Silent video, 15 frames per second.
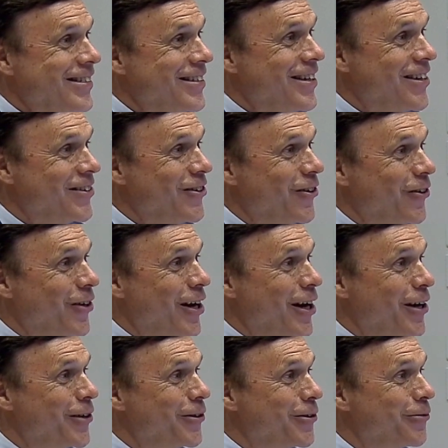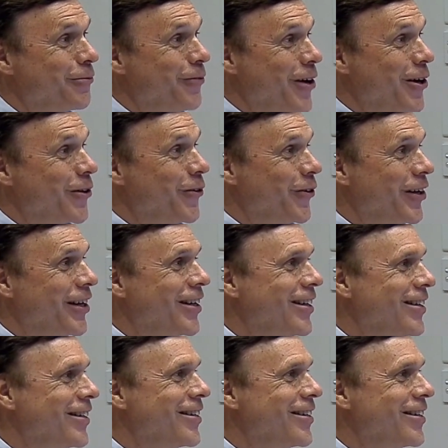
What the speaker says: and you're not following